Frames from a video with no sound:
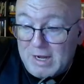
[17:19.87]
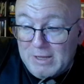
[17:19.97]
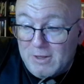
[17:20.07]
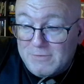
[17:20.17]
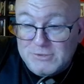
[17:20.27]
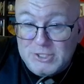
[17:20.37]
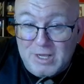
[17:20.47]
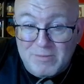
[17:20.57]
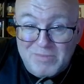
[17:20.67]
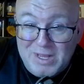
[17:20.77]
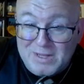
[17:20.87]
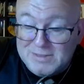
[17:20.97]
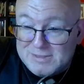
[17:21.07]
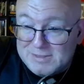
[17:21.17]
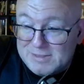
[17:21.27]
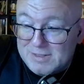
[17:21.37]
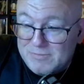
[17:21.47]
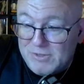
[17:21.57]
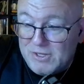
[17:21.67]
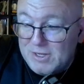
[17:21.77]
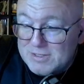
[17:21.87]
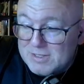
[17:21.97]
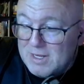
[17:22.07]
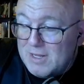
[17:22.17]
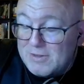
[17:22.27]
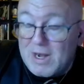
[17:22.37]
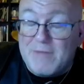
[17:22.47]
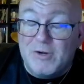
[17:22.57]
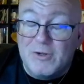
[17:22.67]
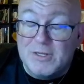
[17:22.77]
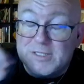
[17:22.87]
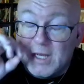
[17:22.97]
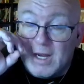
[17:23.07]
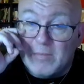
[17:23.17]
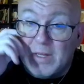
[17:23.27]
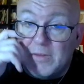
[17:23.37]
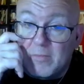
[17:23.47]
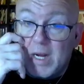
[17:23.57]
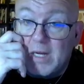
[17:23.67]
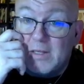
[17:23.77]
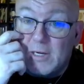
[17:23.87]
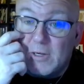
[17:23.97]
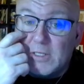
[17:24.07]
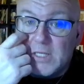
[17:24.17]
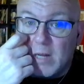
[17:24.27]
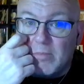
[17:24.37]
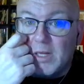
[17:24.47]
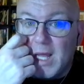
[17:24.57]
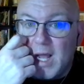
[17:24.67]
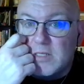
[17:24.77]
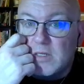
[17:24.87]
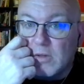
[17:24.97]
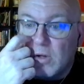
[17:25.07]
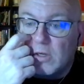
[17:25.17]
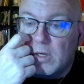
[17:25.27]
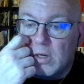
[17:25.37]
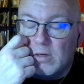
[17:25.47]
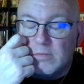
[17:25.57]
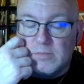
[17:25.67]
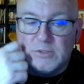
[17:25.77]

I love jam bands because they're having a good time and they're making that good time last longer.